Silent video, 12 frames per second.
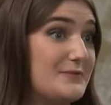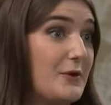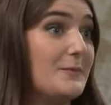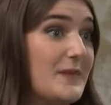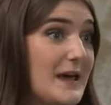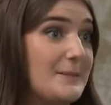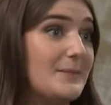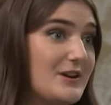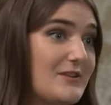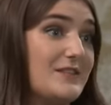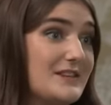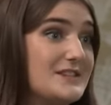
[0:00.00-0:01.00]
from them
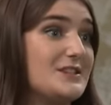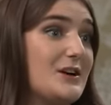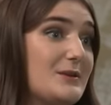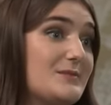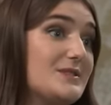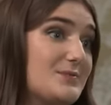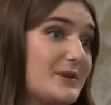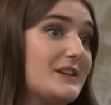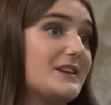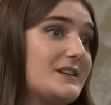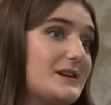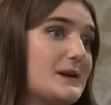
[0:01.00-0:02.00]
around this time this
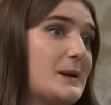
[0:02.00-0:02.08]
week.